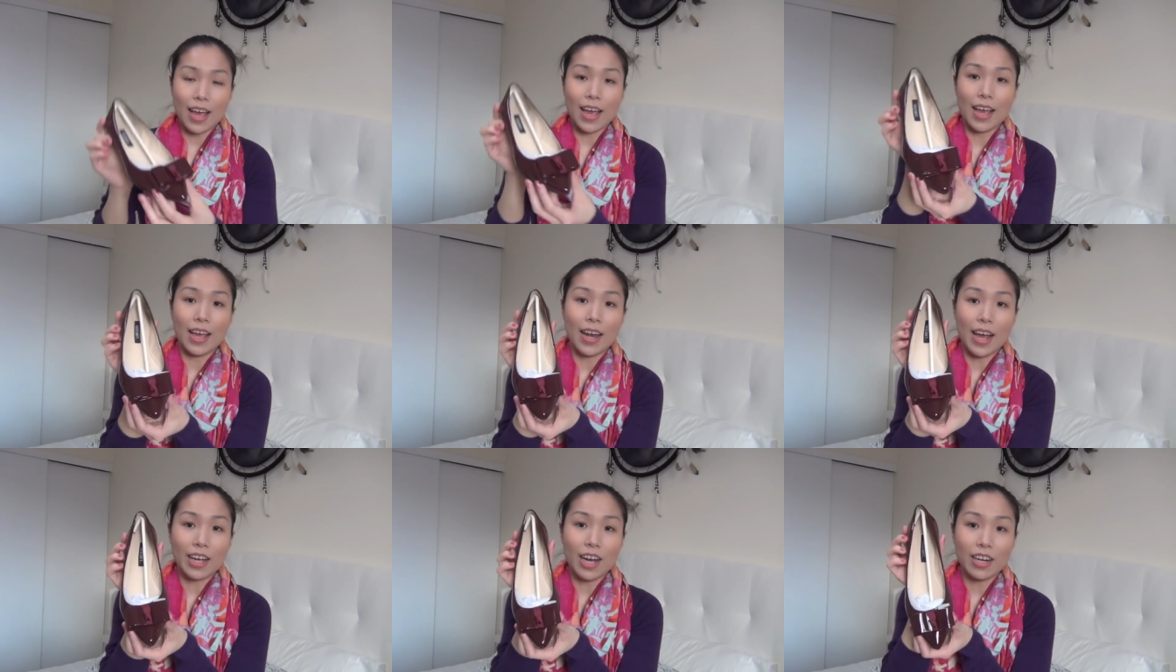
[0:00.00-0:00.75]

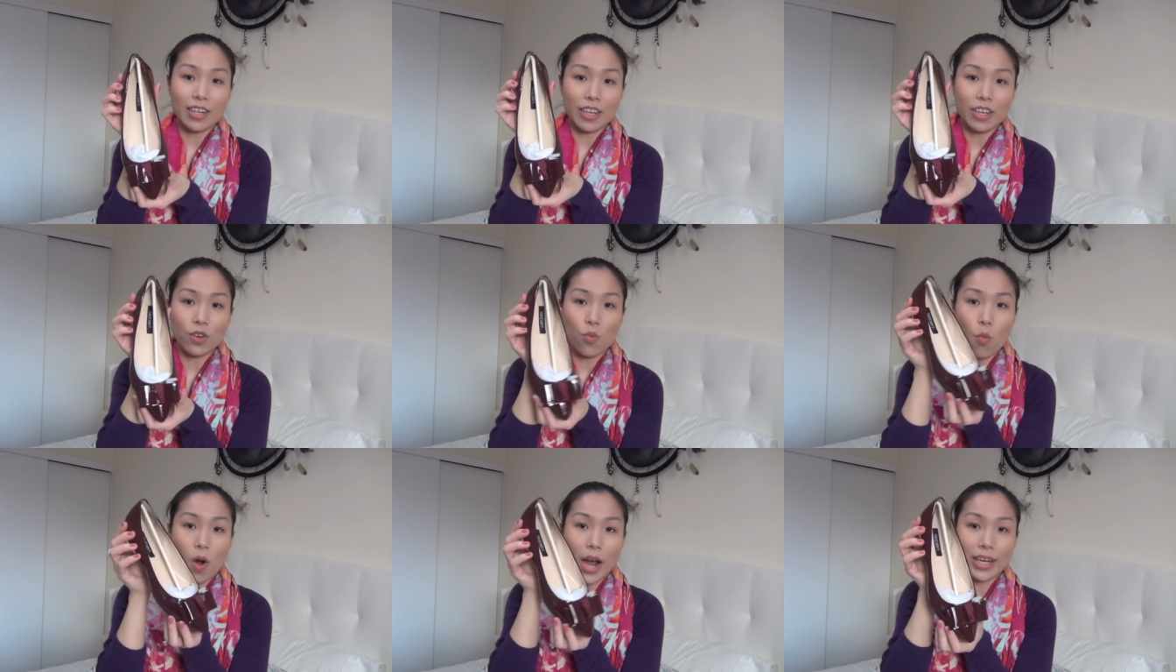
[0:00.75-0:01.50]
And I got it
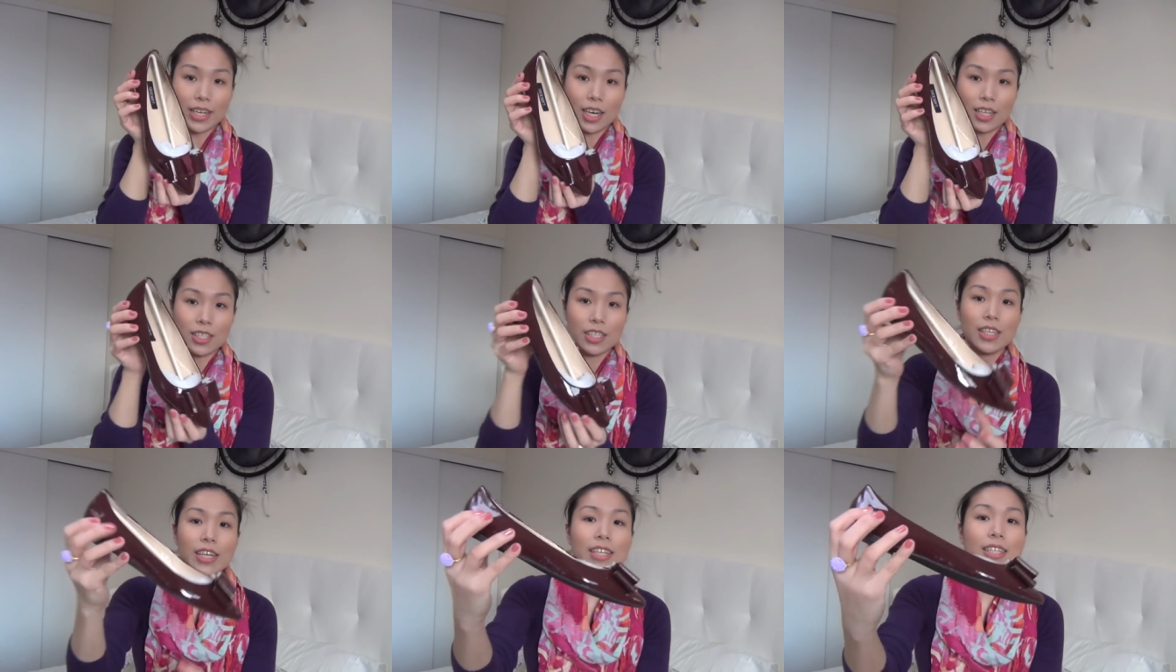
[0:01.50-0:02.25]
in wine
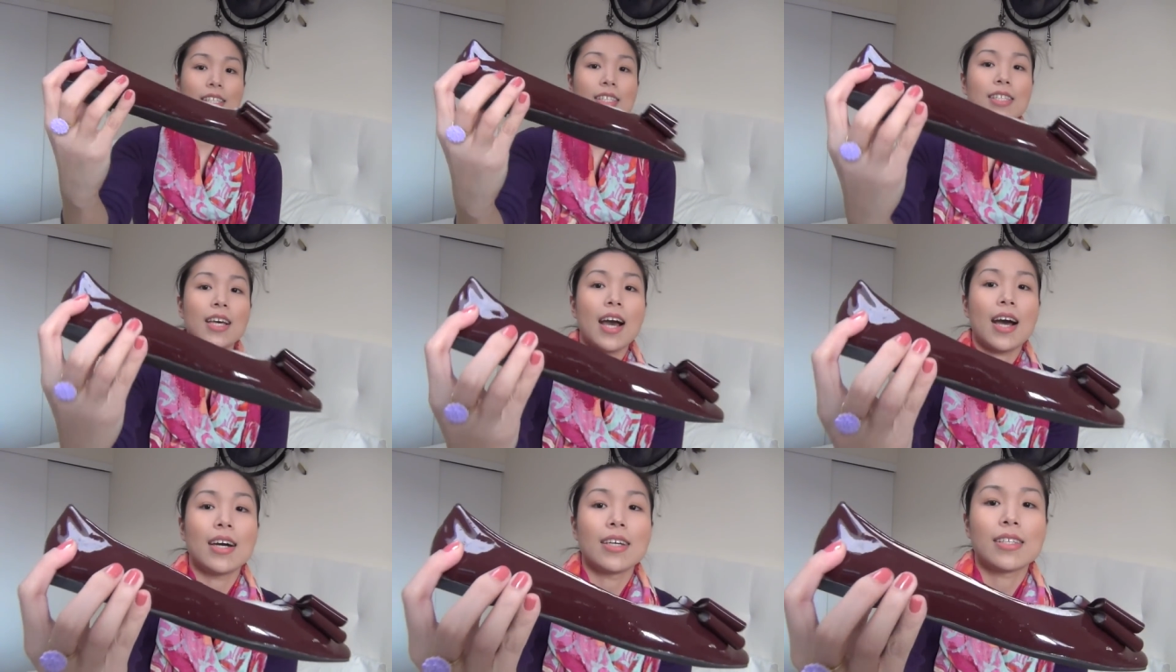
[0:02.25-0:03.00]
color, and this
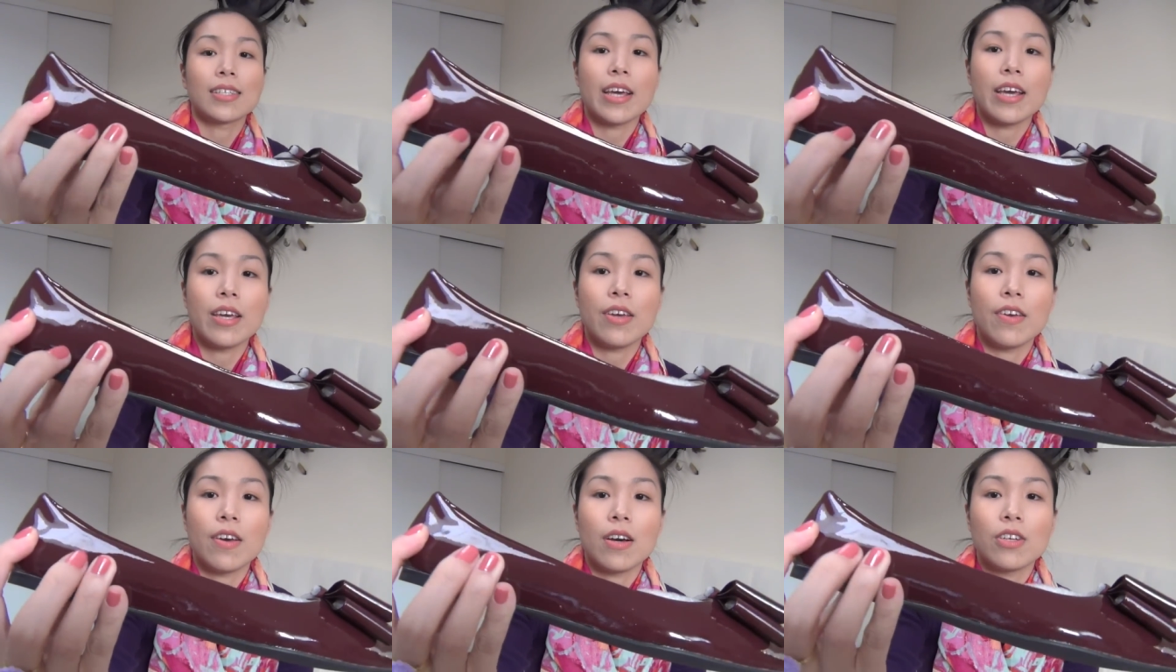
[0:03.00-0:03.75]
has
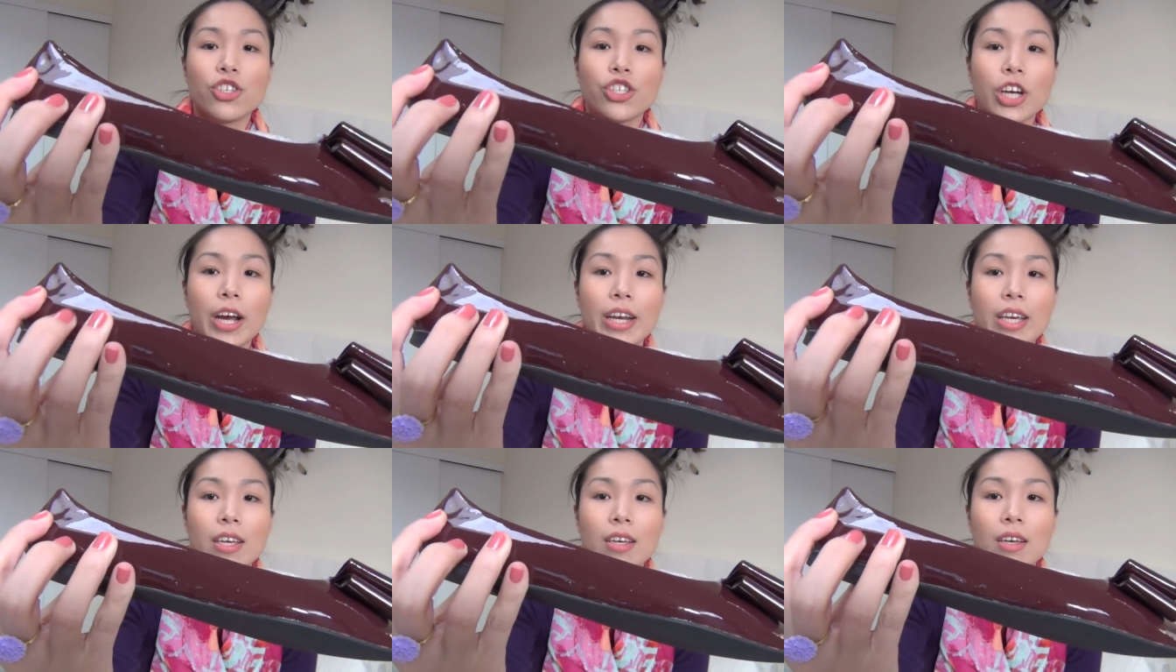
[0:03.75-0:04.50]
a
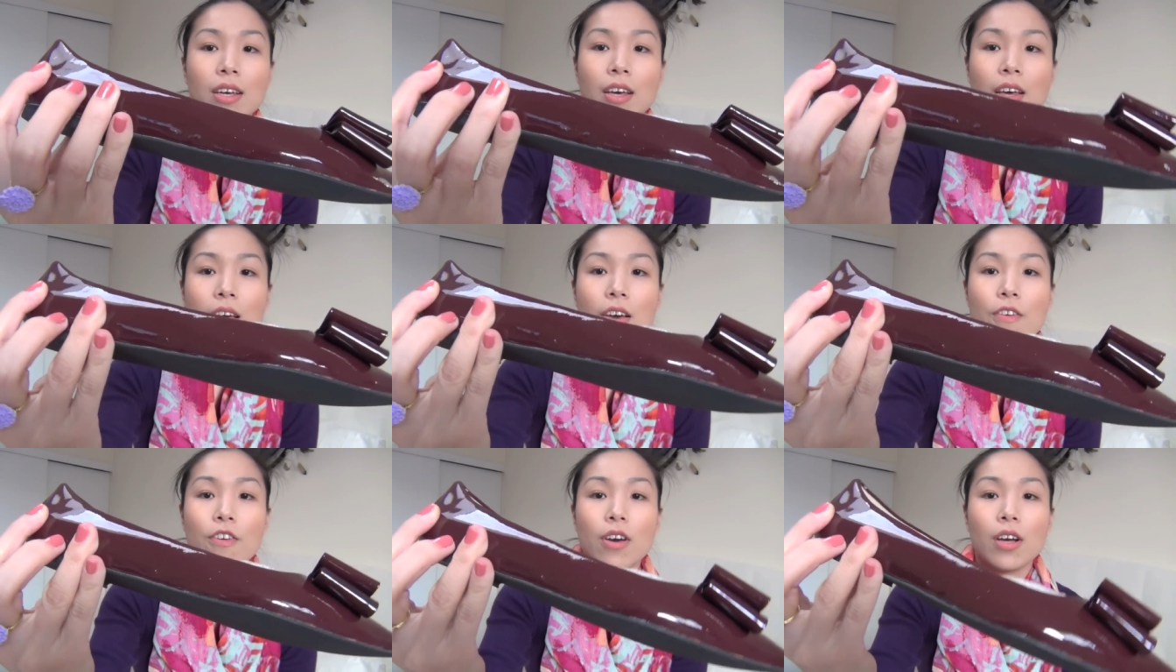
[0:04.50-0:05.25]
shiny
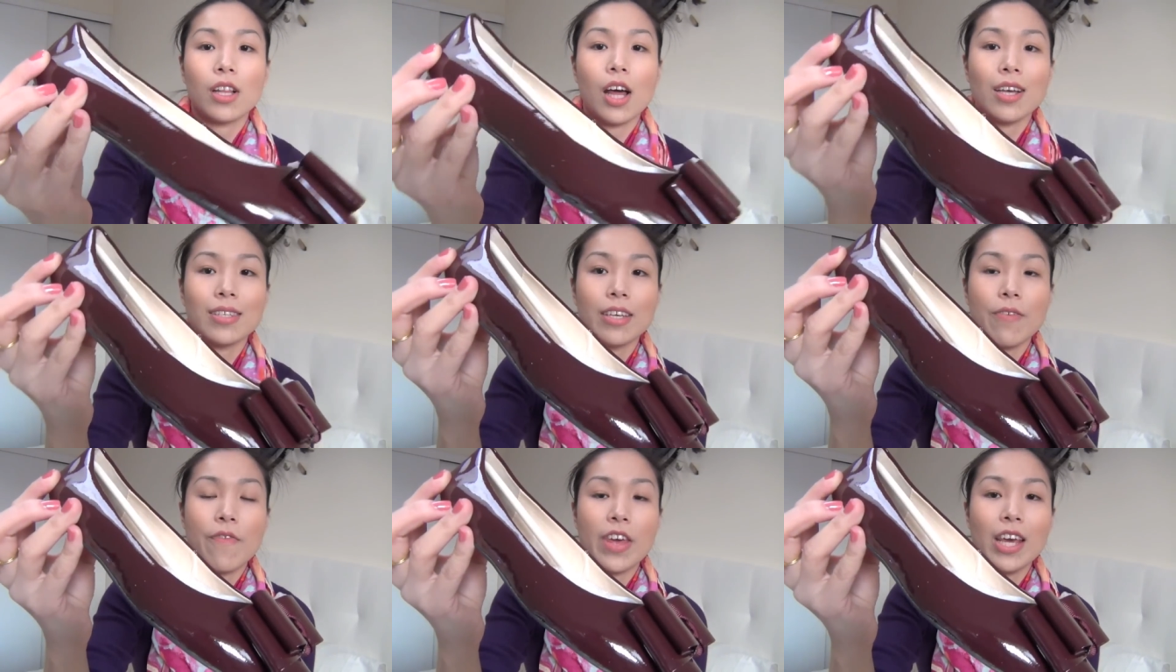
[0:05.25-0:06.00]

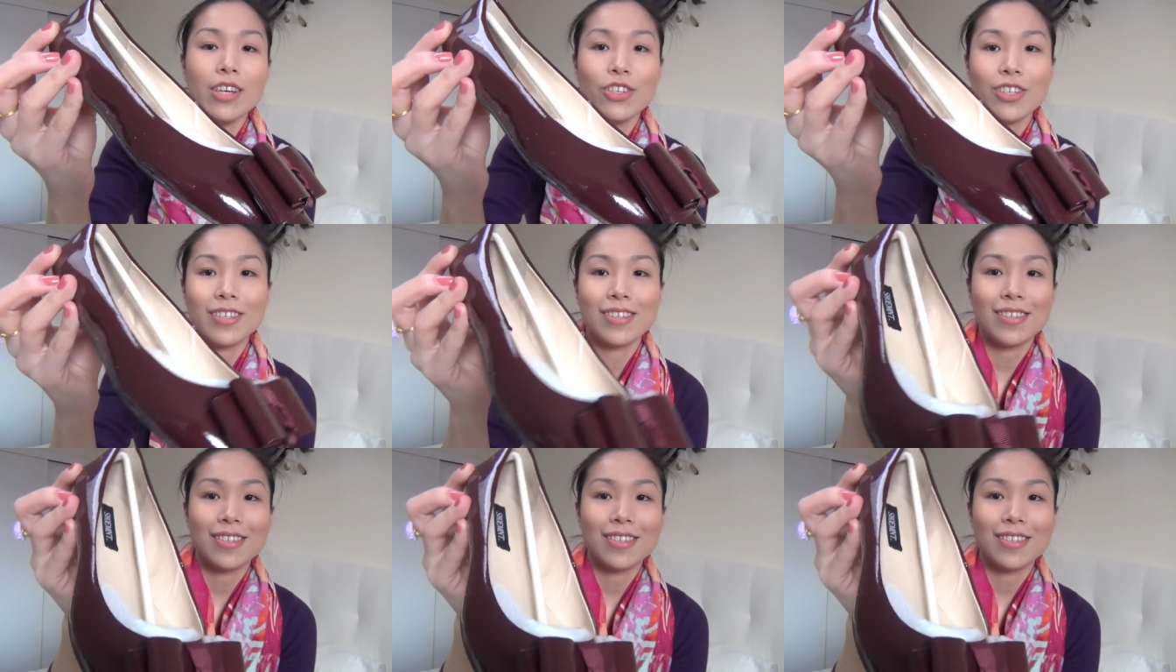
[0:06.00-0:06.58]
glossy finish.